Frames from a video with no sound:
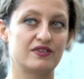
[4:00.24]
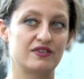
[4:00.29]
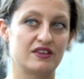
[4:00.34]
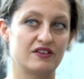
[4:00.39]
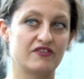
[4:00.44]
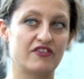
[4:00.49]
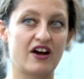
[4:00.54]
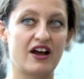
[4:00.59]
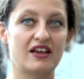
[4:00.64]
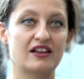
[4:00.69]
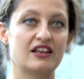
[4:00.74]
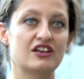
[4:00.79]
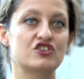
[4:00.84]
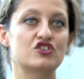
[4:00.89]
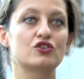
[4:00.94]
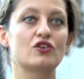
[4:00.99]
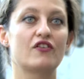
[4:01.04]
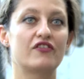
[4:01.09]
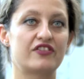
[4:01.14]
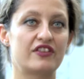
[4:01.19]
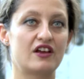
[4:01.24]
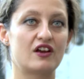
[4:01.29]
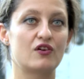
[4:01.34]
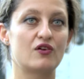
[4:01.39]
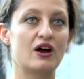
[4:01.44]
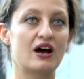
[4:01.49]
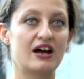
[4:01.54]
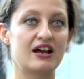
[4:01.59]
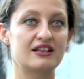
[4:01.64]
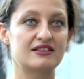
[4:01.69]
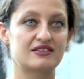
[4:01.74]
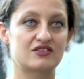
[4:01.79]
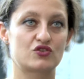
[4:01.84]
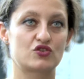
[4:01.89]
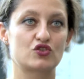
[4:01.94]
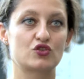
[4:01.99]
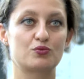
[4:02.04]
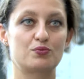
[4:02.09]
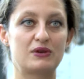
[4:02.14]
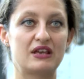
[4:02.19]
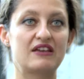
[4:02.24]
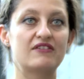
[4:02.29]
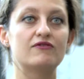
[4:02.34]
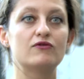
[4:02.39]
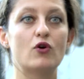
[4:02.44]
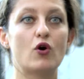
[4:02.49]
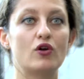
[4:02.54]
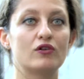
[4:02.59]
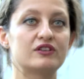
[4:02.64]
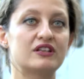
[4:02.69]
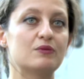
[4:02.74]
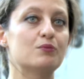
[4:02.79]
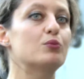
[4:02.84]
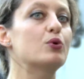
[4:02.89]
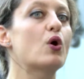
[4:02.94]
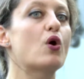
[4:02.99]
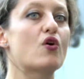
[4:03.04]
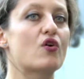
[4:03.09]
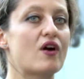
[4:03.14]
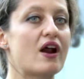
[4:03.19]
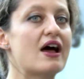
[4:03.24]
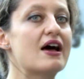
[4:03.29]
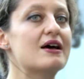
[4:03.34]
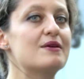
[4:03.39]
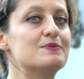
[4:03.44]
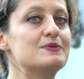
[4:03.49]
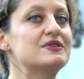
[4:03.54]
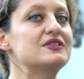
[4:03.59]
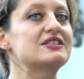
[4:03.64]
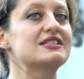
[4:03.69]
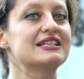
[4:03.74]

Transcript: the violation of their rights should be involved in programs